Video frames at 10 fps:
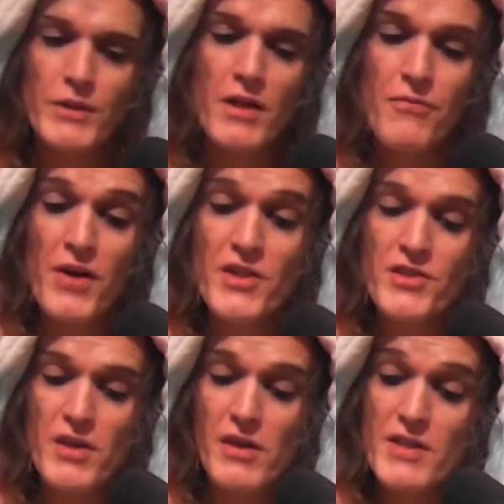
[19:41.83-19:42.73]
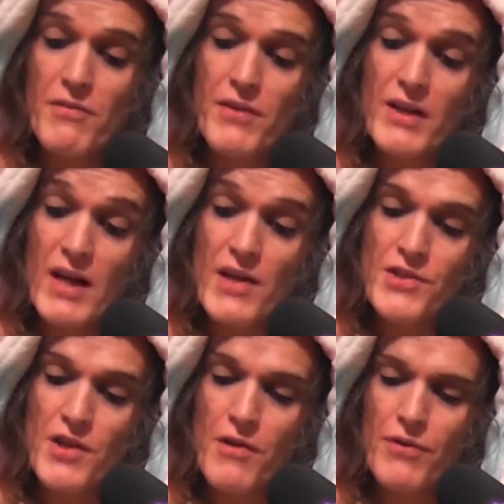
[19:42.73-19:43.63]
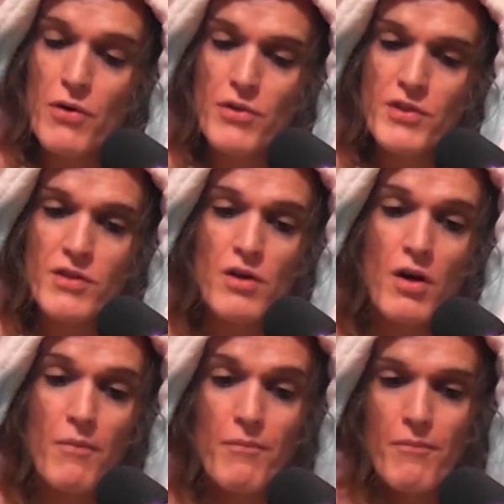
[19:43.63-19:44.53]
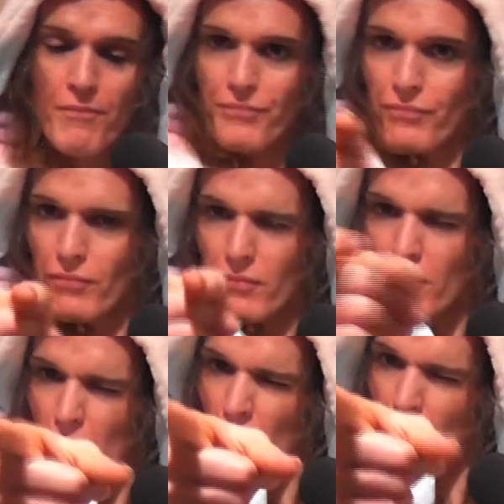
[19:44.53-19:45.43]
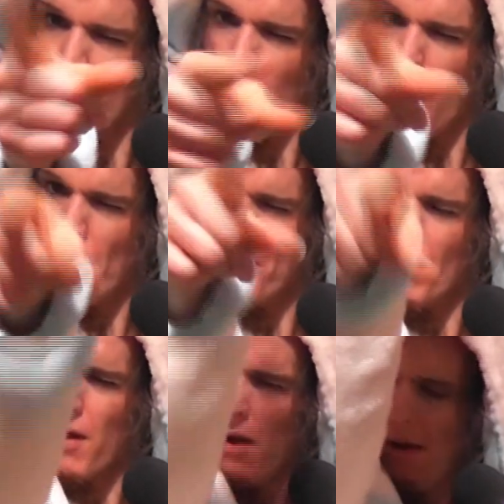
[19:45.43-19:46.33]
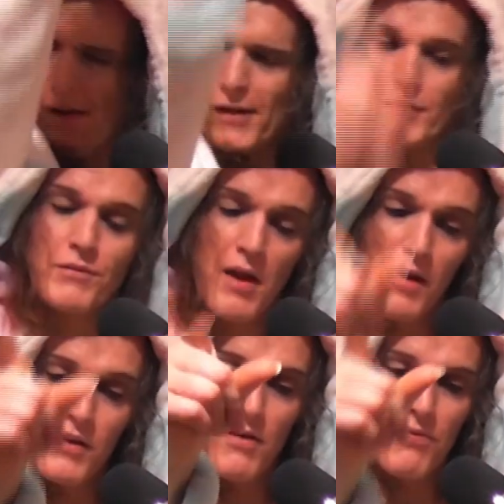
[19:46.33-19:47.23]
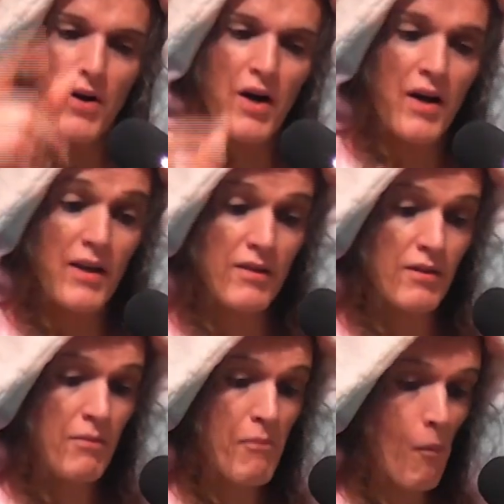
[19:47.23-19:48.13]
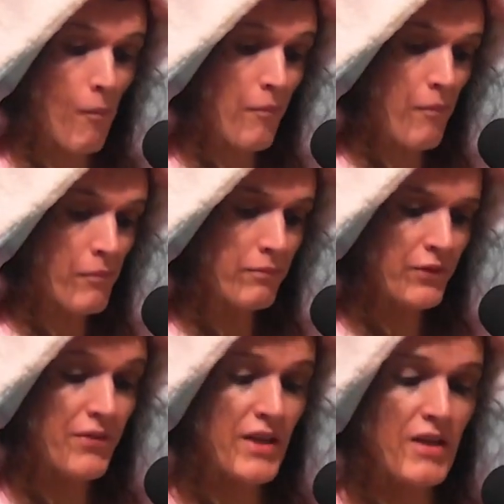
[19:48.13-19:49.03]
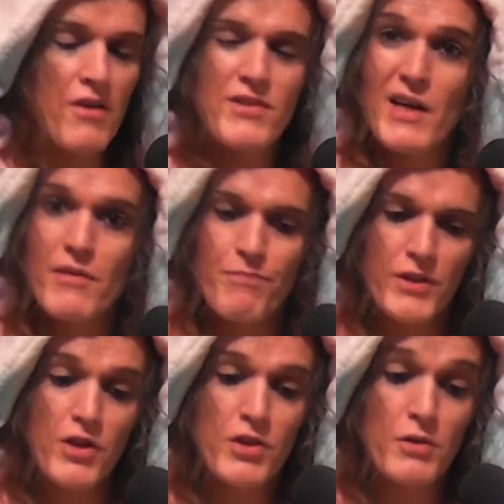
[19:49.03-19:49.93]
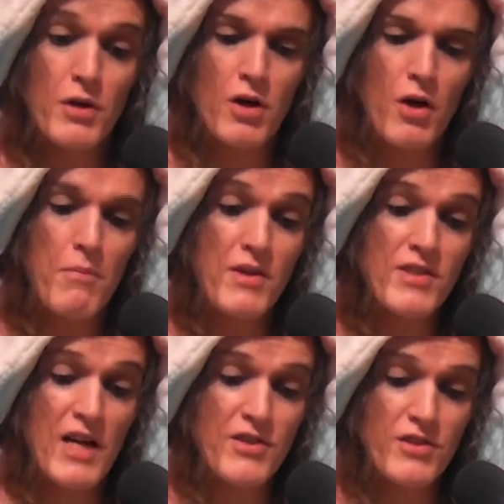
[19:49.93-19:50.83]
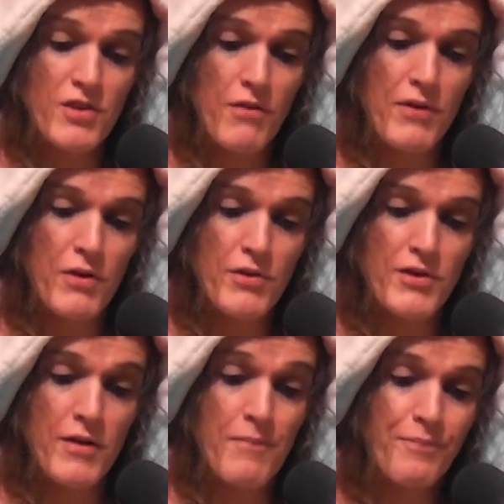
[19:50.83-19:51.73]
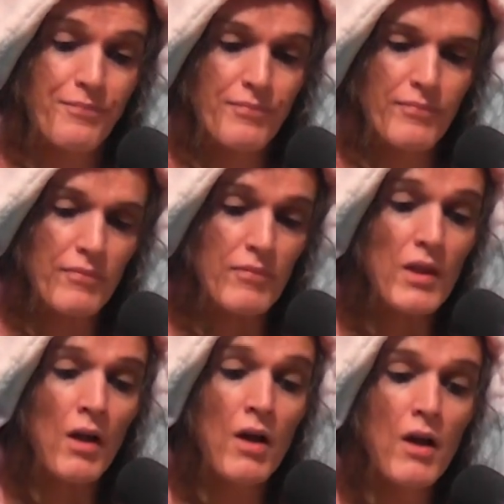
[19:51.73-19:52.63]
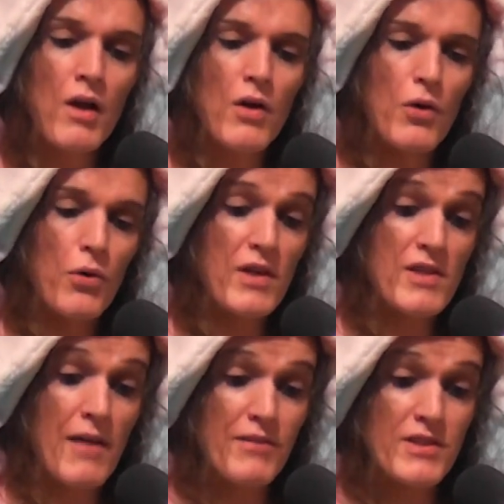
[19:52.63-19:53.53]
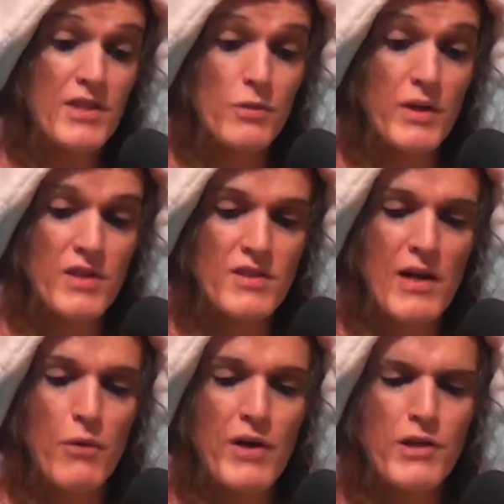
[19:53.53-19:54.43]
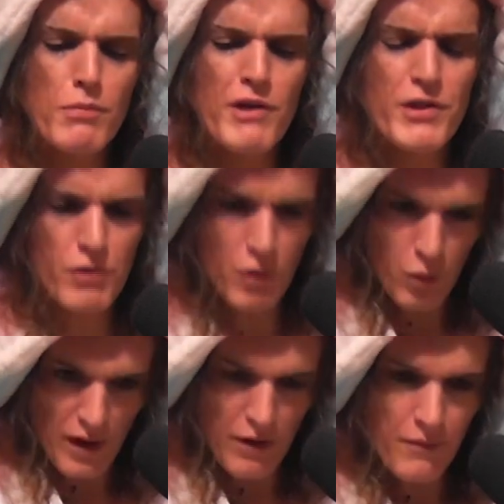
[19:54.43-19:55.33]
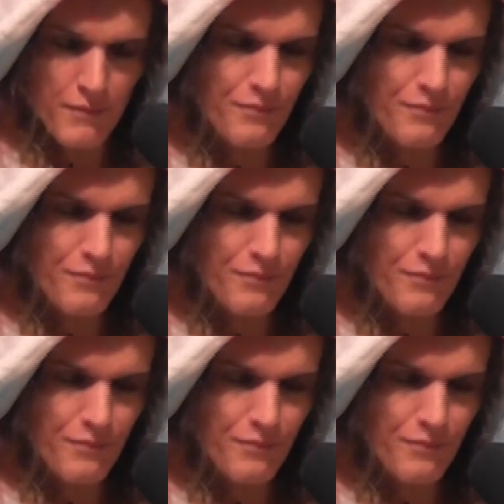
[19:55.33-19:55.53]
you can find show notes and everything at sophielawson.com. And you can find videos at youtube.com/sophielawson. All that's left is this week's little inspirational quote.